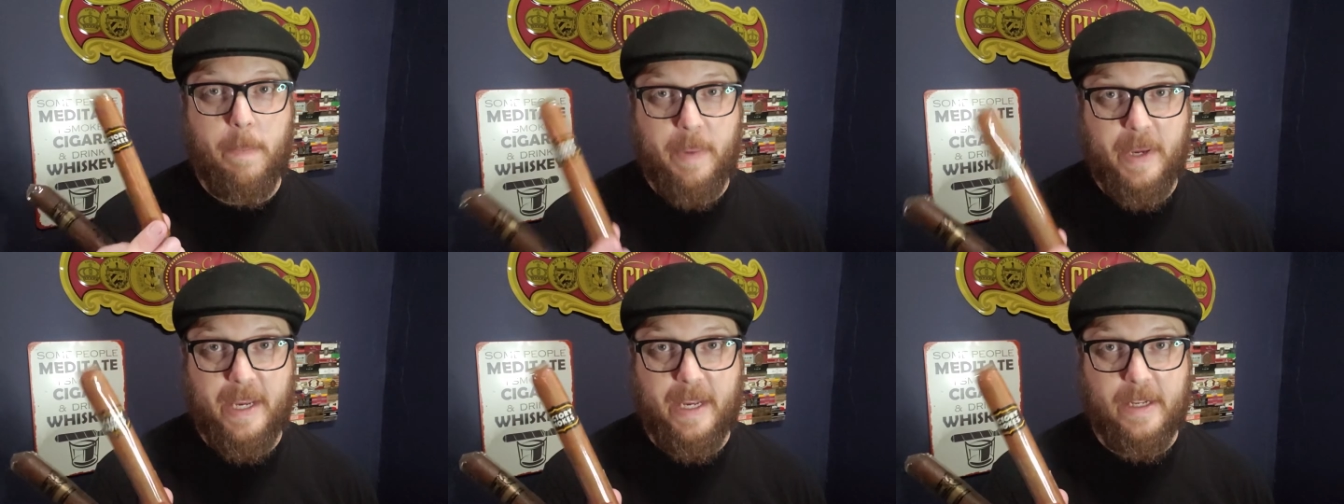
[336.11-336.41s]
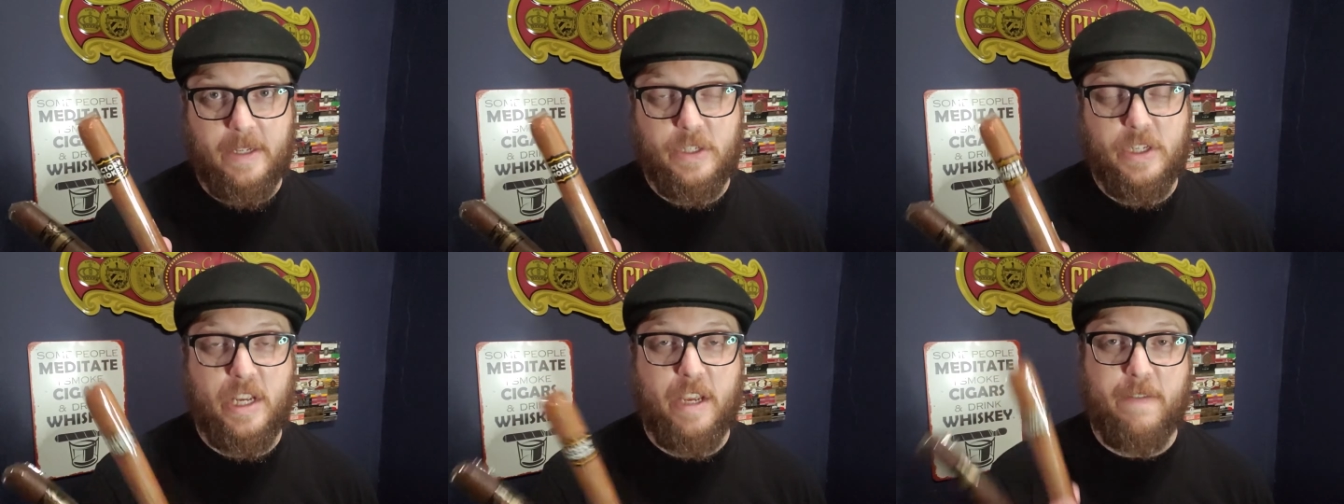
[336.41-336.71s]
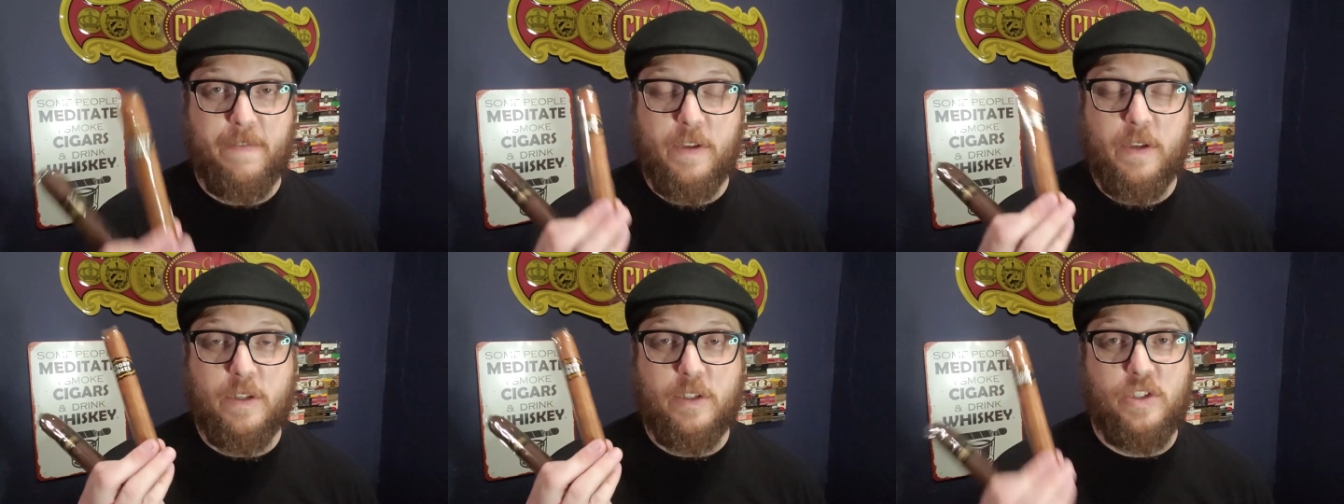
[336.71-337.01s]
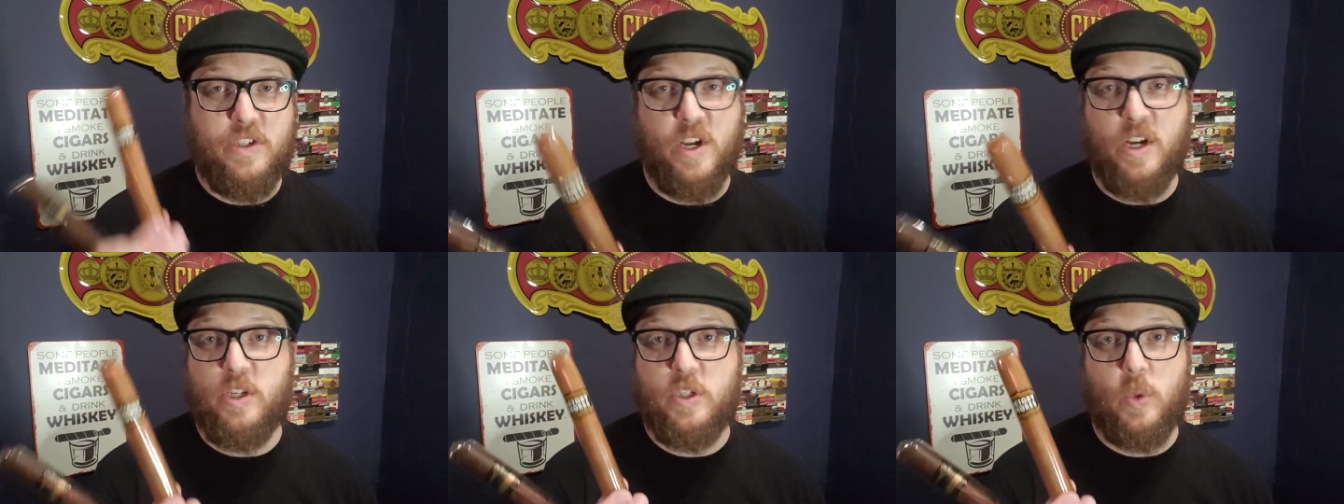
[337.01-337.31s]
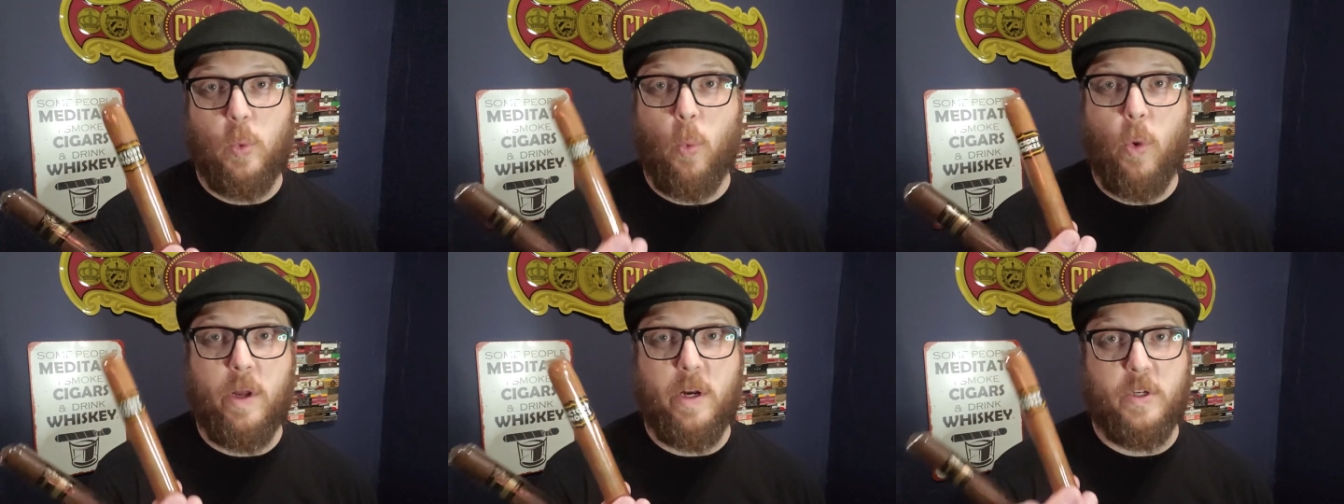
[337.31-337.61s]
pinch if you
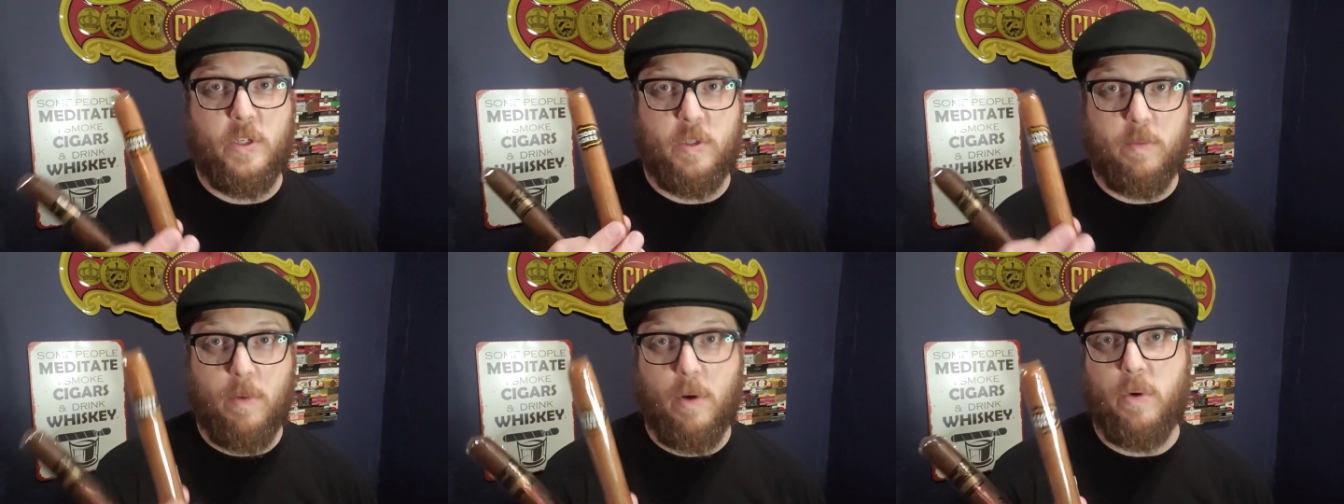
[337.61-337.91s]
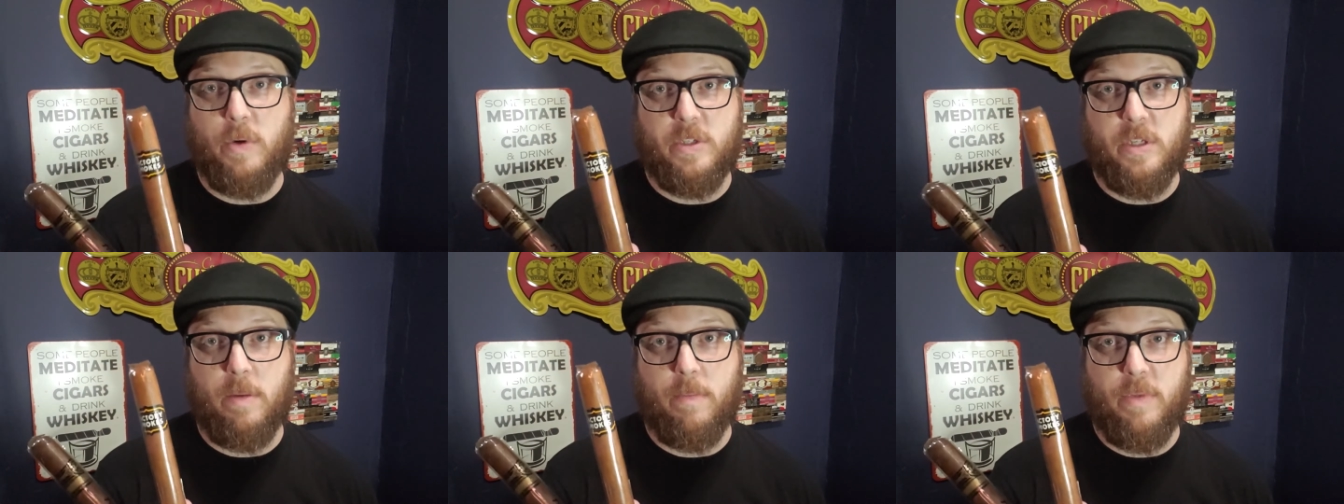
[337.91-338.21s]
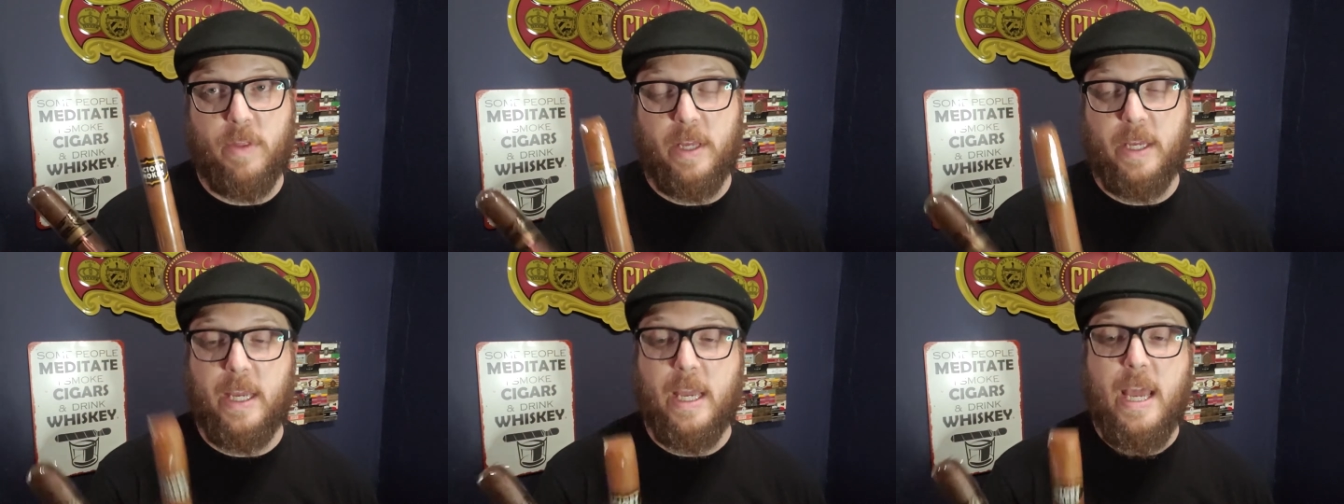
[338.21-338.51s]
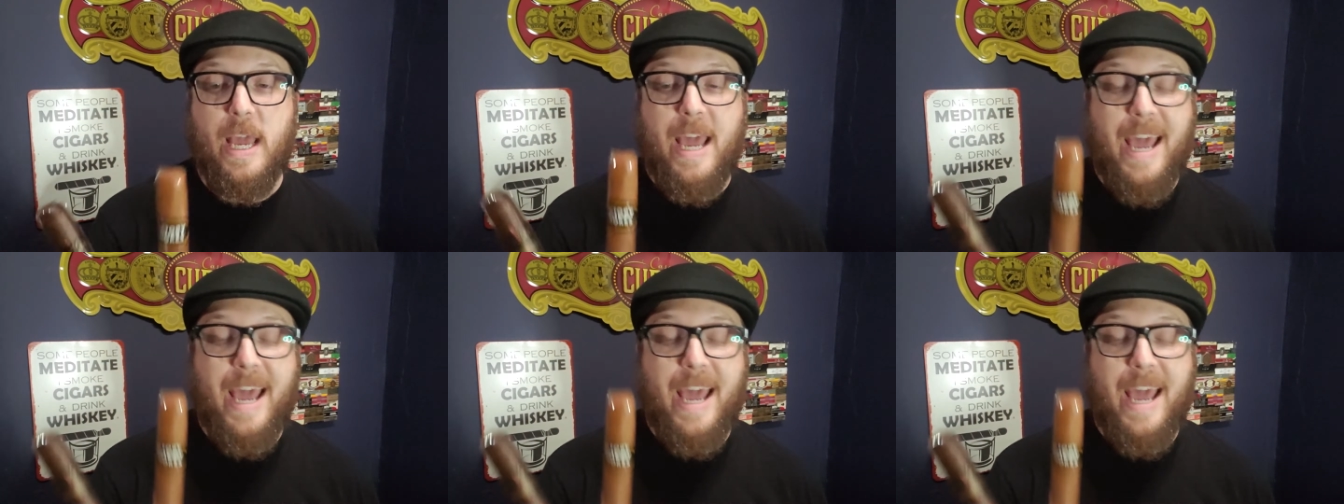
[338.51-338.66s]
just want to smoke something.